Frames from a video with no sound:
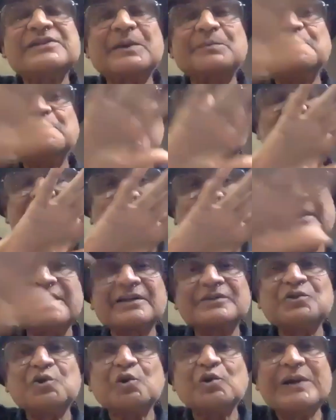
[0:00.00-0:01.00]
apart, they
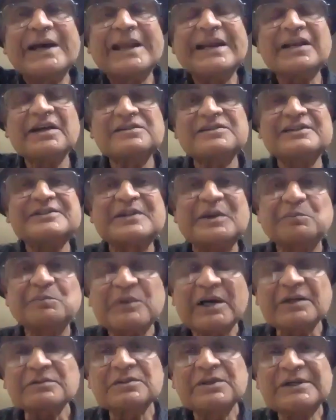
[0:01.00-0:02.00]
can go galaxies
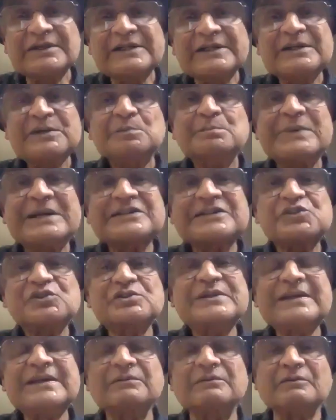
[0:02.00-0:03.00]
apart, but
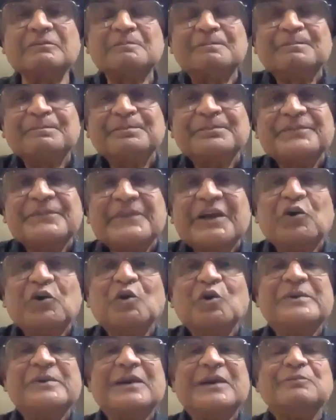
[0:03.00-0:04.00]
still they
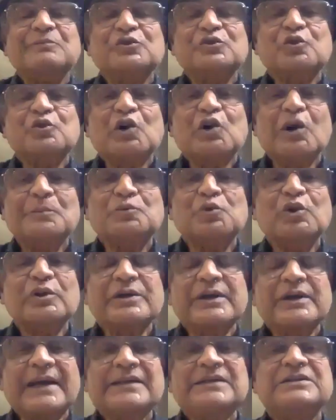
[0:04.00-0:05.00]
will be able to
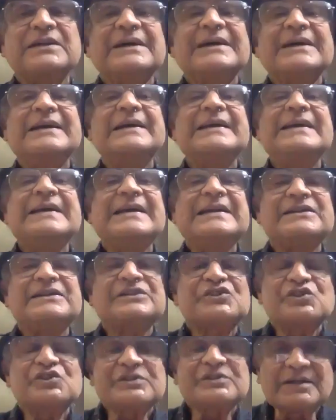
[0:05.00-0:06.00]
communicate
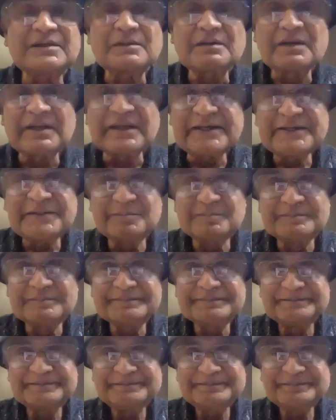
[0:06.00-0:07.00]
instantly.
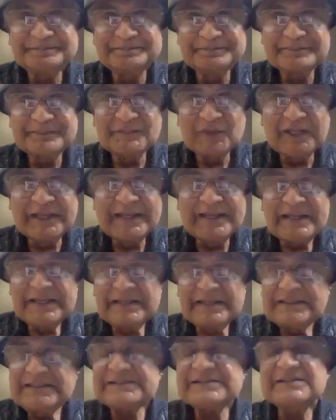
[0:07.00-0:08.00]

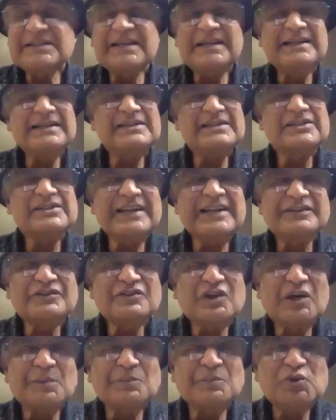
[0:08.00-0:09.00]
This
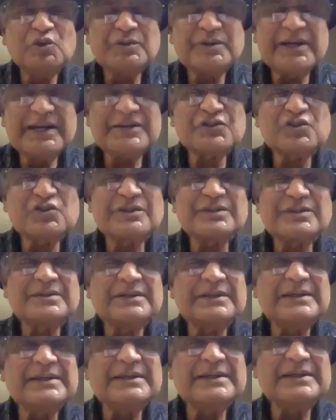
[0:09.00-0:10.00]
instant
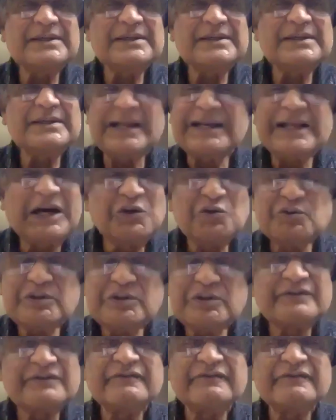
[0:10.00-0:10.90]
communication is not allowed in